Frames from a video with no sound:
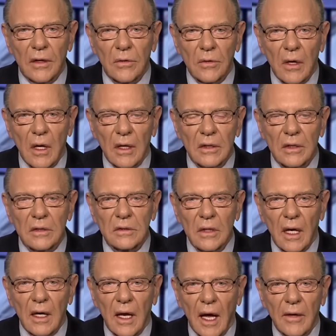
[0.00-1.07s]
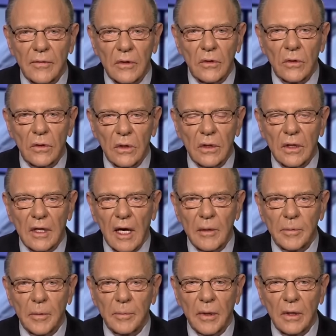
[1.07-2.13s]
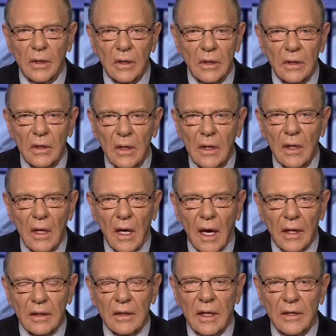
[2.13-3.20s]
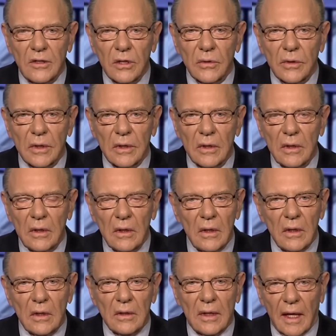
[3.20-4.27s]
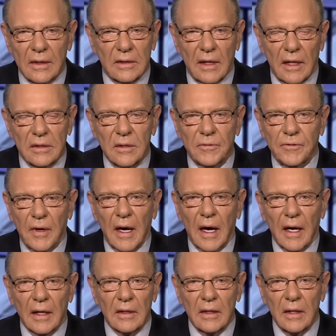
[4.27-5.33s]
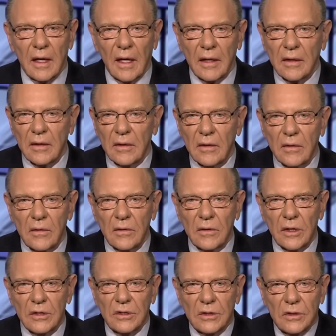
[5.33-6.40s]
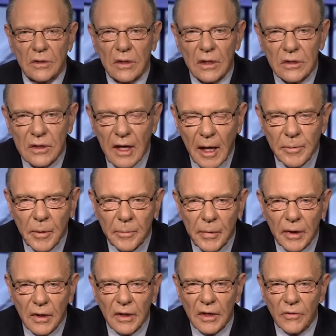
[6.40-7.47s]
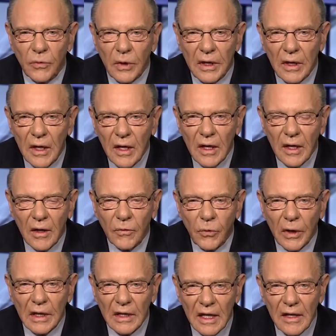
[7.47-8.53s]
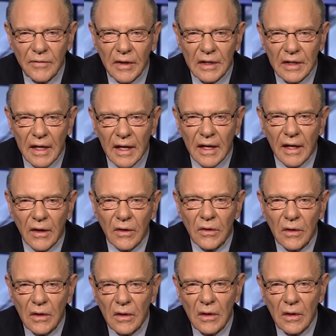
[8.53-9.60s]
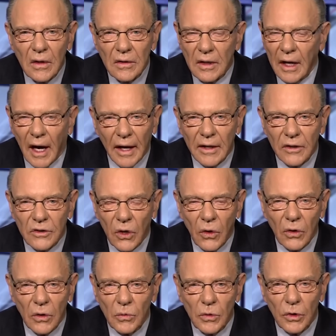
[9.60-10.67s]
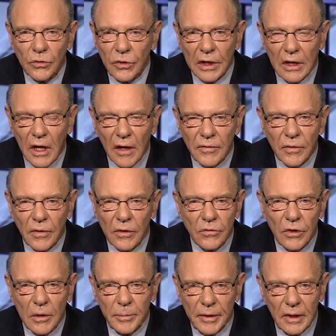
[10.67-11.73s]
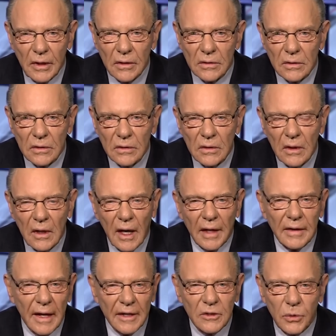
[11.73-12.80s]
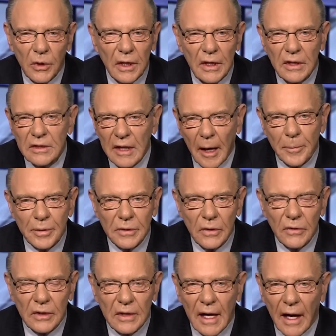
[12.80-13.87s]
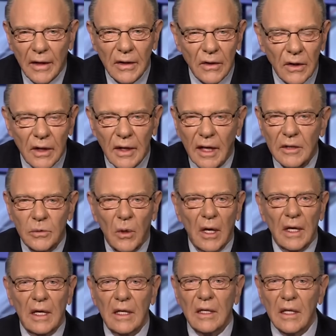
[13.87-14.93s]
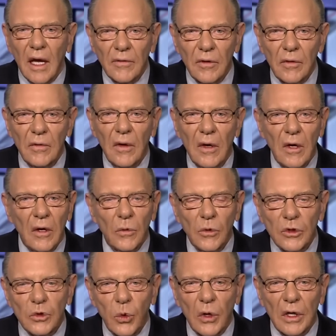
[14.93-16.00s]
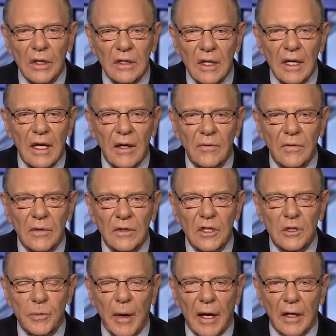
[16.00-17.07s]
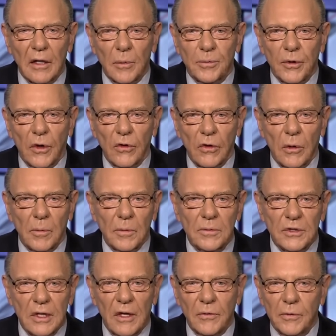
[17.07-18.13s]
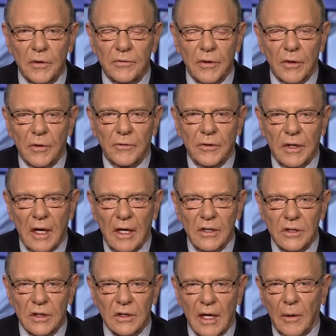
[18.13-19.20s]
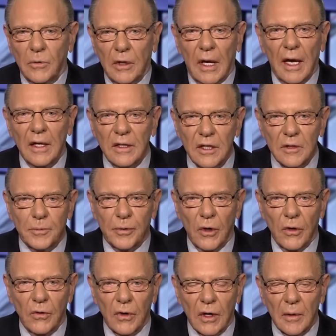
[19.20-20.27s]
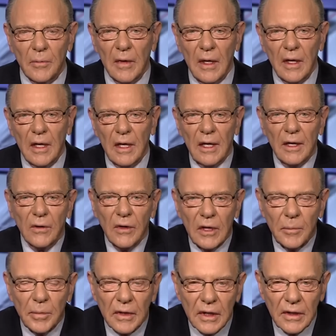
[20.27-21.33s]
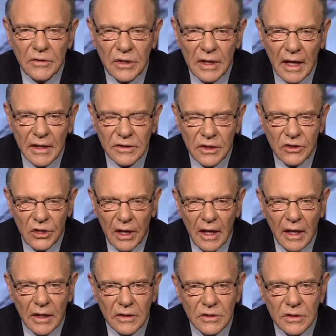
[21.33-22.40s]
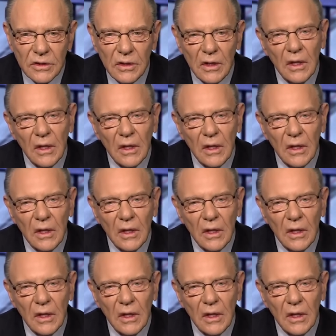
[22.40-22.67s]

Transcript: Iran does not have a nuclear capability and get to it. That's a fact. And this capability, if we leave it there, the Ayatollah will recover and rebuild. And that's what he's absolutely counting on. That's why he never was willing to dismantle the program himself with verification. That would end his program. Here he believes he has a chance.